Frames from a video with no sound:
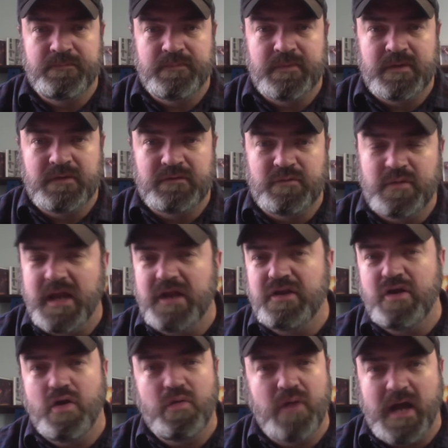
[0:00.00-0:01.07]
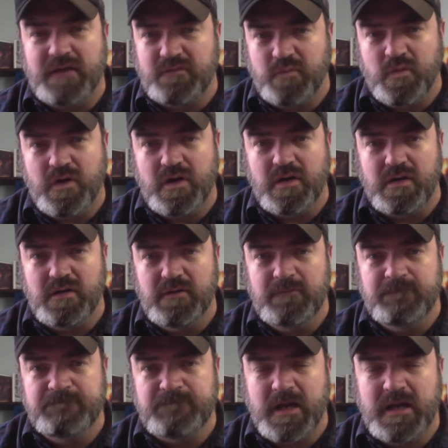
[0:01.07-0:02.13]
So we got to know God's word,
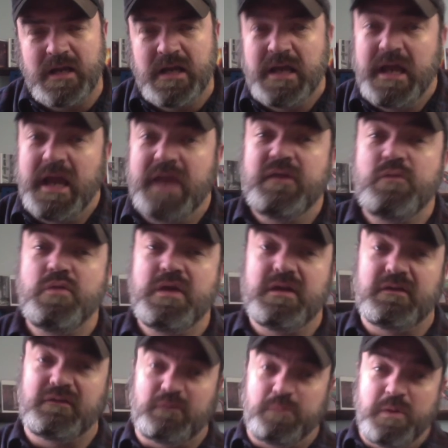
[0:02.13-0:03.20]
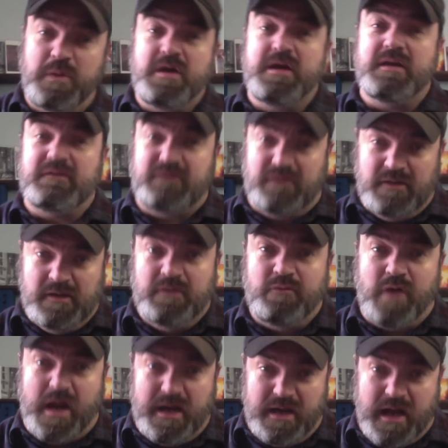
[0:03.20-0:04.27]
right? And then we experience,
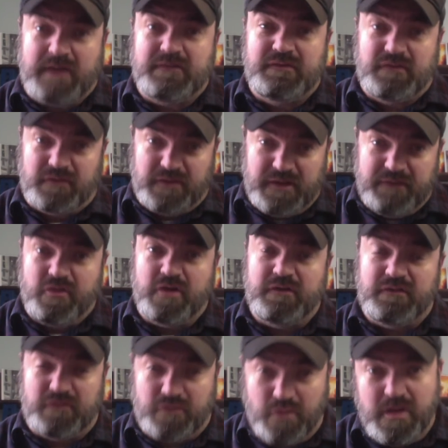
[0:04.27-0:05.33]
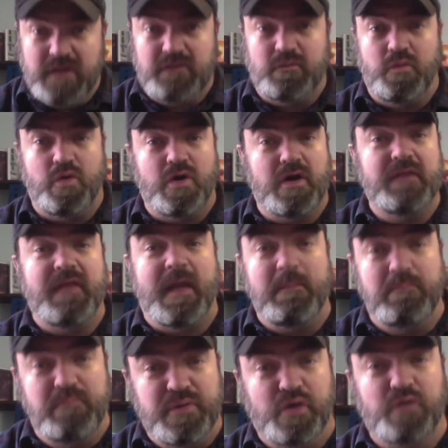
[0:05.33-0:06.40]
right, God's deliverance through his word, and that
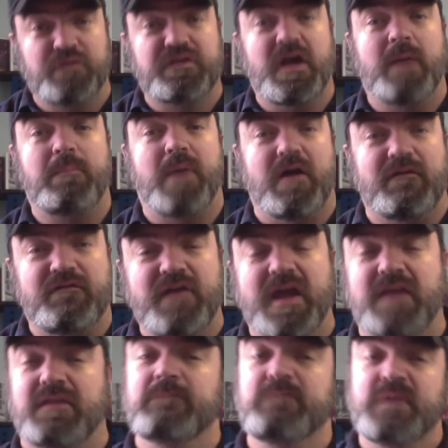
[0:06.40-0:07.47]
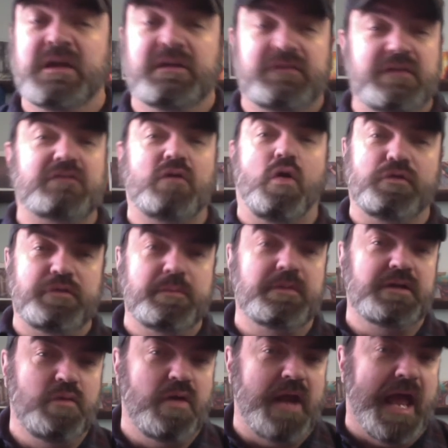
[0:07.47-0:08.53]
builds up our faith. See, that's
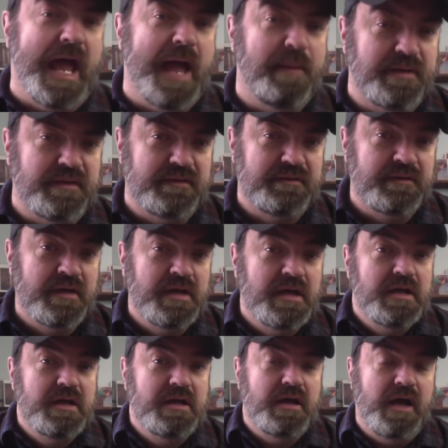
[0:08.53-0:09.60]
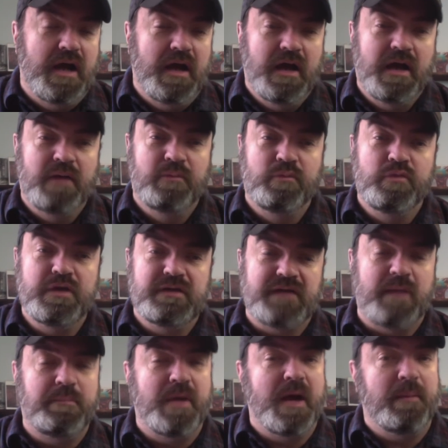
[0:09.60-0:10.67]
ultimately what happens. We
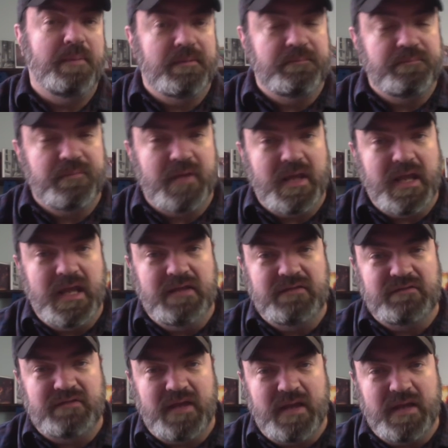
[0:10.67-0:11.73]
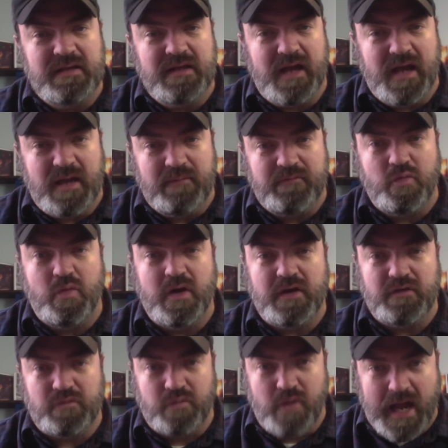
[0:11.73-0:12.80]
step up and stand up for what
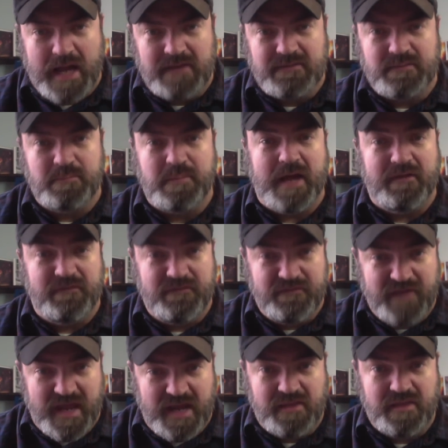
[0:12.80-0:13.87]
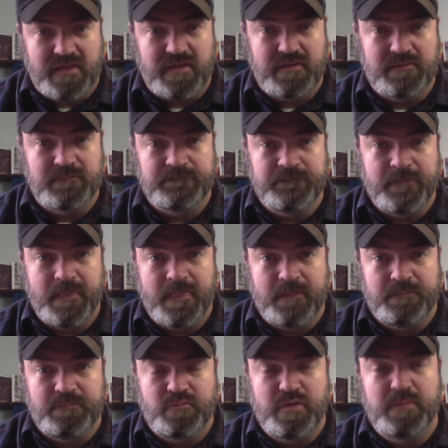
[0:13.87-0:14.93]
is right by faith.
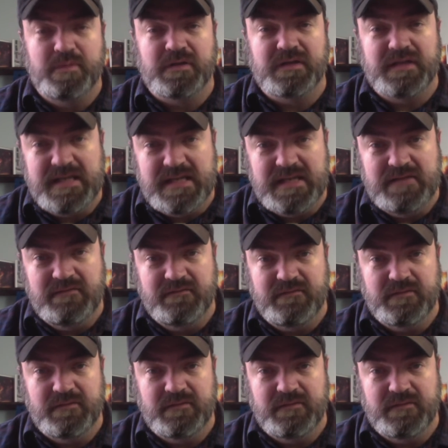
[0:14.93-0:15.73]
We believe.